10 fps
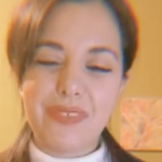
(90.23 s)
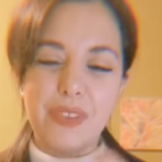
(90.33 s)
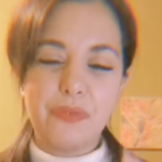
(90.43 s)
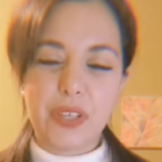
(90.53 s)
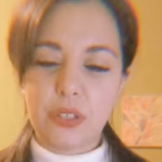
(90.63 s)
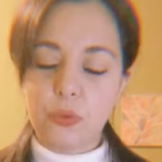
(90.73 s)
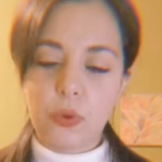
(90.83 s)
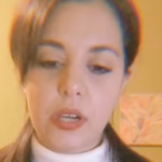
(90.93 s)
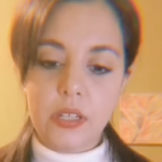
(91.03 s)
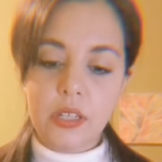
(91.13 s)
difficult
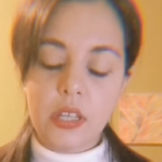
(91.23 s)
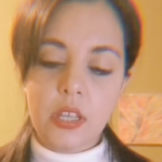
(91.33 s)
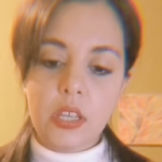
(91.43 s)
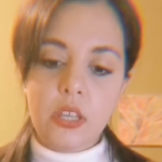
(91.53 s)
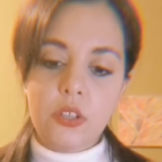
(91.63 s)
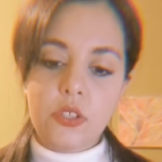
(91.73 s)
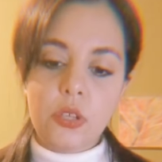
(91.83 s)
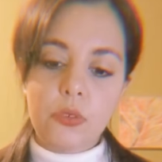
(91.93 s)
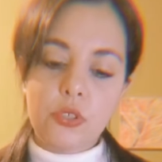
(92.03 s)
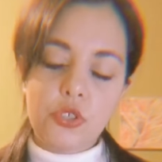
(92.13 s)
one.
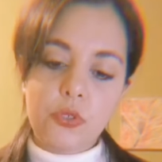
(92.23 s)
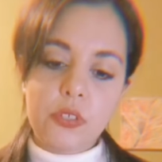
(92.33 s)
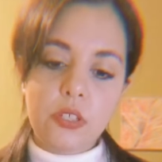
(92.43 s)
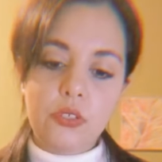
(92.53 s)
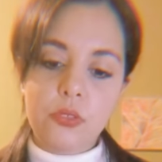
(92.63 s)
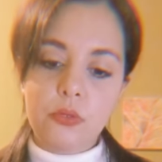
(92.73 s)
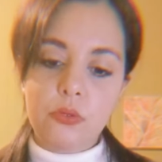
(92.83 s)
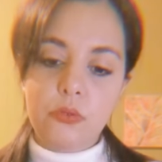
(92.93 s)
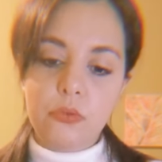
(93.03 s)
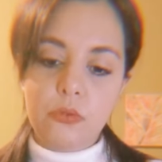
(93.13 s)
So you're choosing
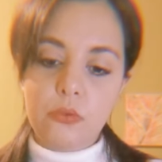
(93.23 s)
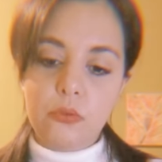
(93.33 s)
to